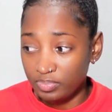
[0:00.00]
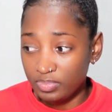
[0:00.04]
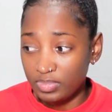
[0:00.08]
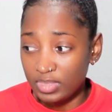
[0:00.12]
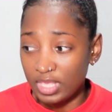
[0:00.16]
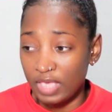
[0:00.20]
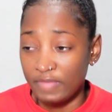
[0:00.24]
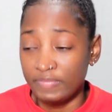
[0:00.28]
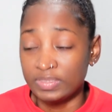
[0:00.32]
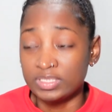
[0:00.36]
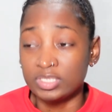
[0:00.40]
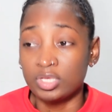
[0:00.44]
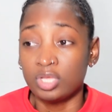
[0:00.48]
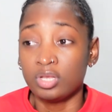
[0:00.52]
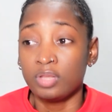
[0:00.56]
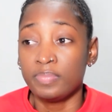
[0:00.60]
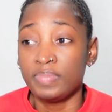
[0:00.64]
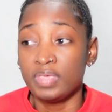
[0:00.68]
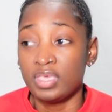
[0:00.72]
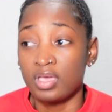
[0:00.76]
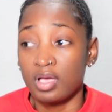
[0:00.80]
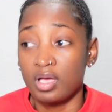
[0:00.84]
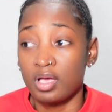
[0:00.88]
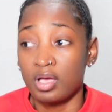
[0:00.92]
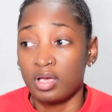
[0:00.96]
if it's going to
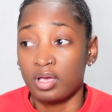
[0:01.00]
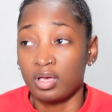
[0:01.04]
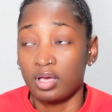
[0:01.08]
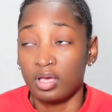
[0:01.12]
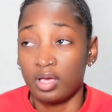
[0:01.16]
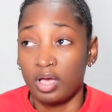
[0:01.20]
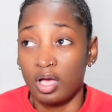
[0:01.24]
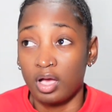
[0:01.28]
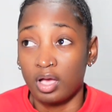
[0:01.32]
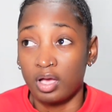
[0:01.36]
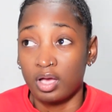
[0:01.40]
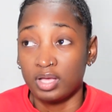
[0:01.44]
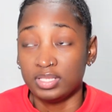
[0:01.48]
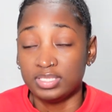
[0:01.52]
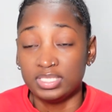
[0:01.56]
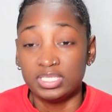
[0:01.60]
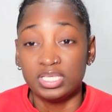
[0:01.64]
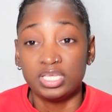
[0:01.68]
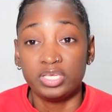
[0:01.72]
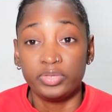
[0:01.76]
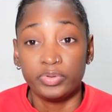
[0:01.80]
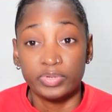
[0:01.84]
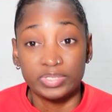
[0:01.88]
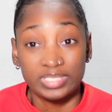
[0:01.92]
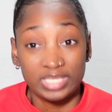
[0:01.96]
be a
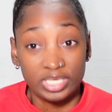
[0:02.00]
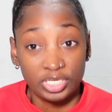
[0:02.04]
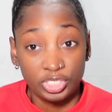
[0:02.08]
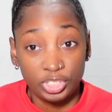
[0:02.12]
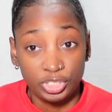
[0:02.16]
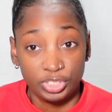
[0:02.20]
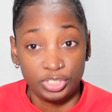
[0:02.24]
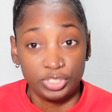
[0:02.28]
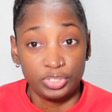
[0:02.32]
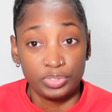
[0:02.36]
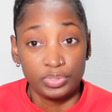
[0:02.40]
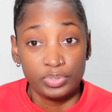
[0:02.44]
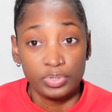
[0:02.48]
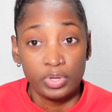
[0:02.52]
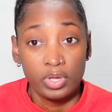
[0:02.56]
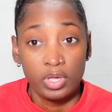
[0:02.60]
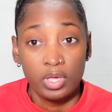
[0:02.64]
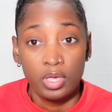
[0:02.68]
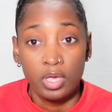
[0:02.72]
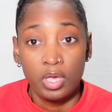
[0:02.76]
continuous issue,